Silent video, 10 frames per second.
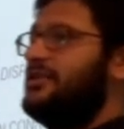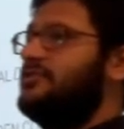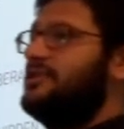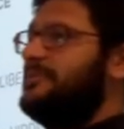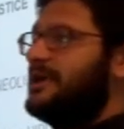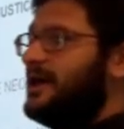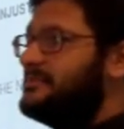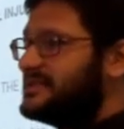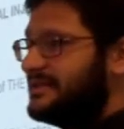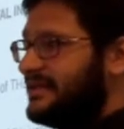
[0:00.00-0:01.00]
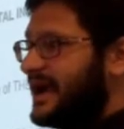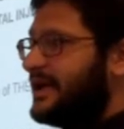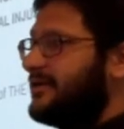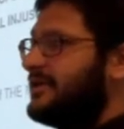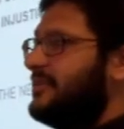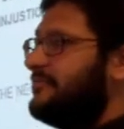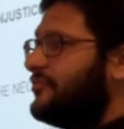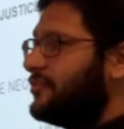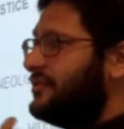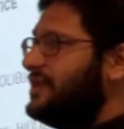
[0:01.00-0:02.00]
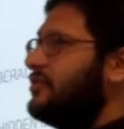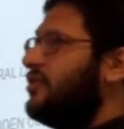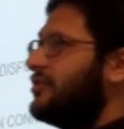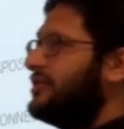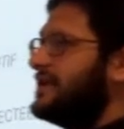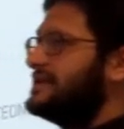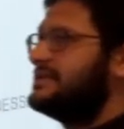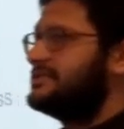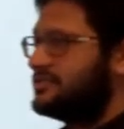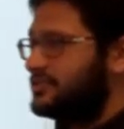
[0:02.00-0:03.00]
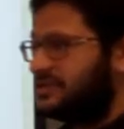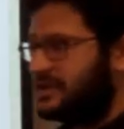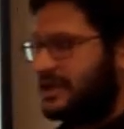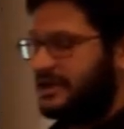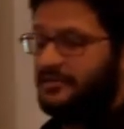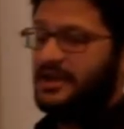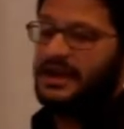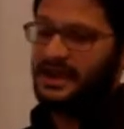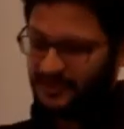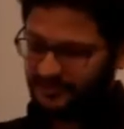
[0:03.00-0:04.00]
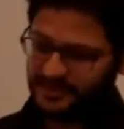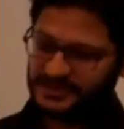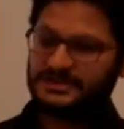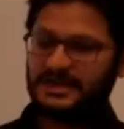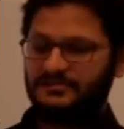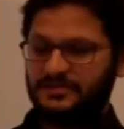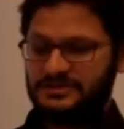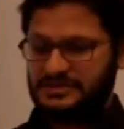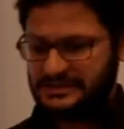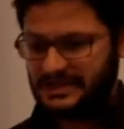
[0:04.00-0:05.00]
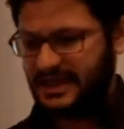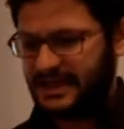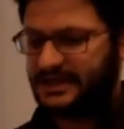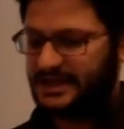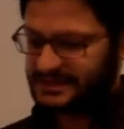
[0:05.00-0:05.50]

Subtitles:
It only becomes a diagram for reorganizing social life if it travels and